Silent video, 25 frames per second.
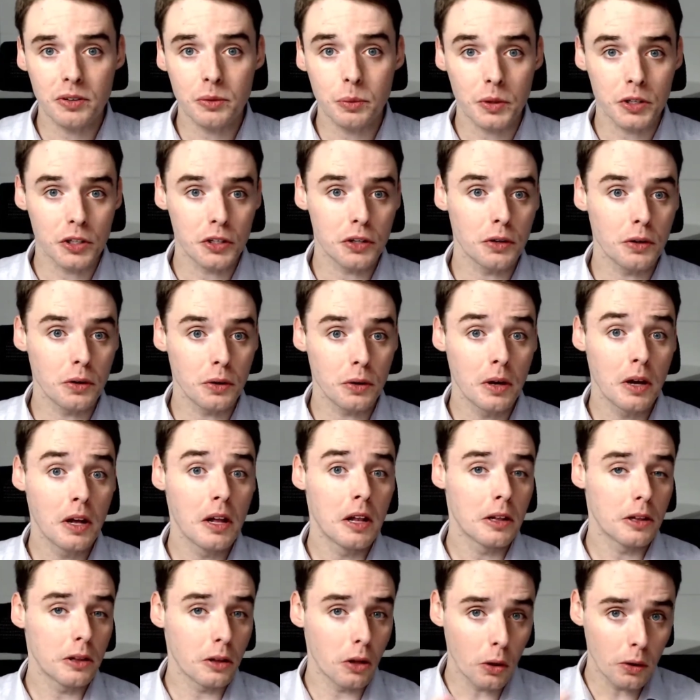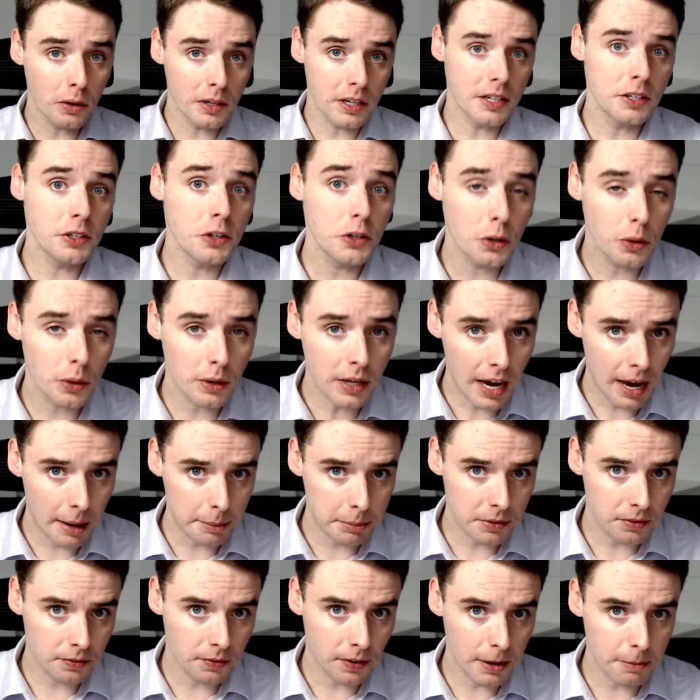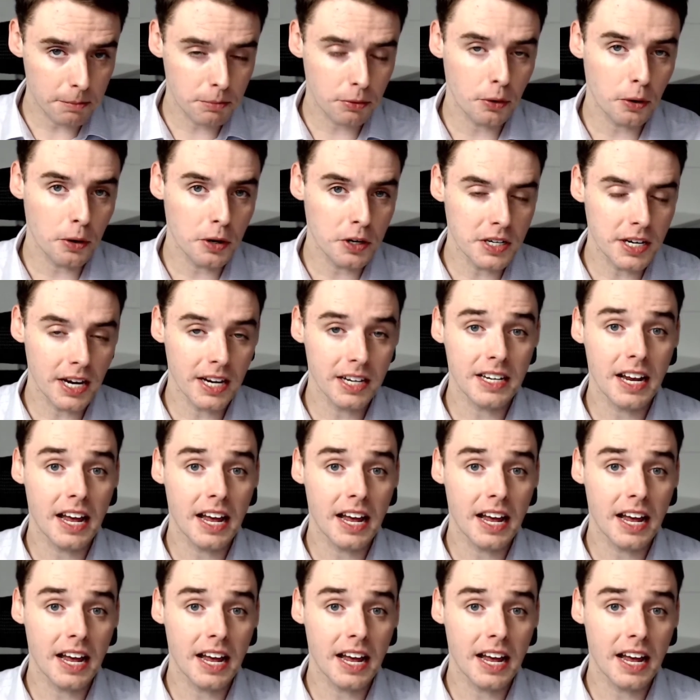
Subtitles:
which you load into your Captivate project,